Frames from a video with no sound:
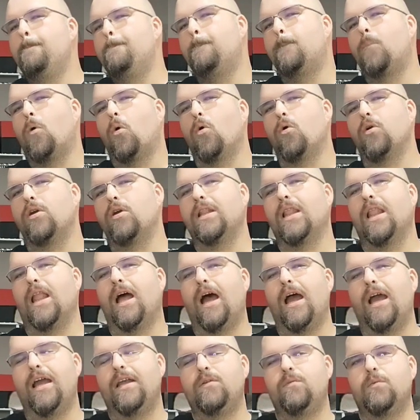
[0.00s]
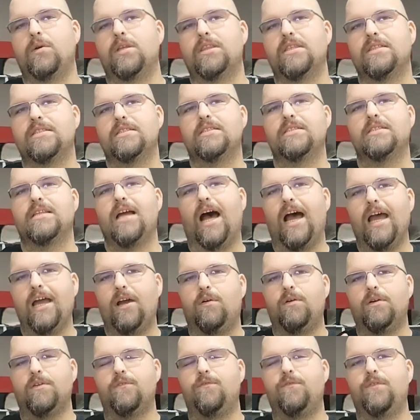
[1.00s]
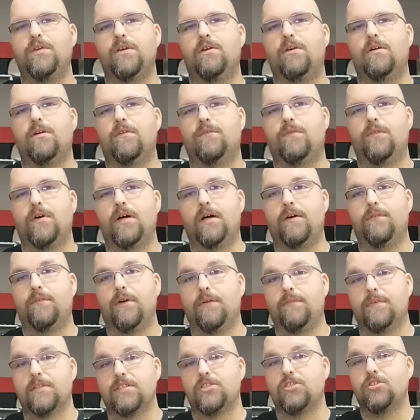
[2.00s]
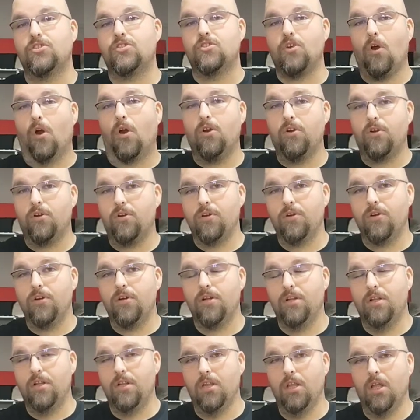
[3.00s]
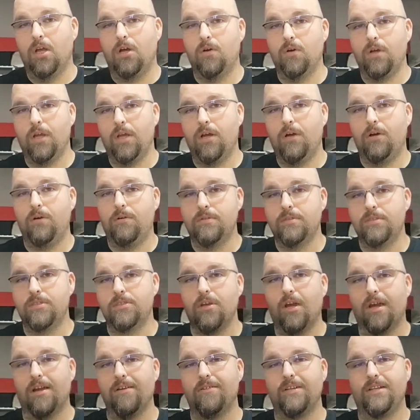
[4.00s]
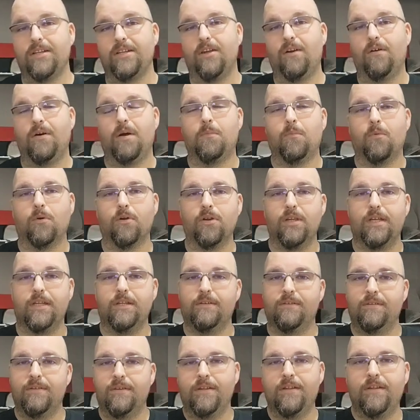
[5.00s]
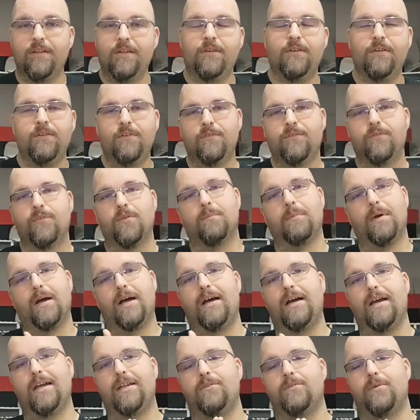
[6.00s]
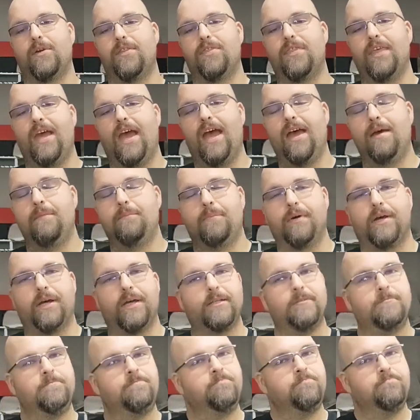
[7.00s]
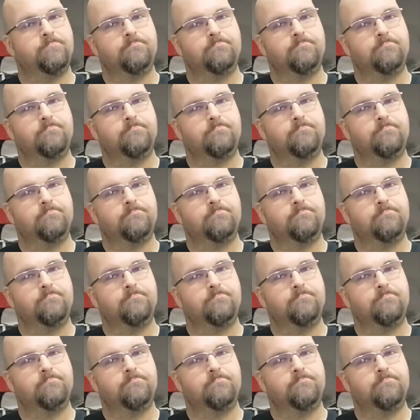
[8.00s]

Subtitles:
more in line with the style and feel of a starter logo. So I already know I'm working from behind with that. But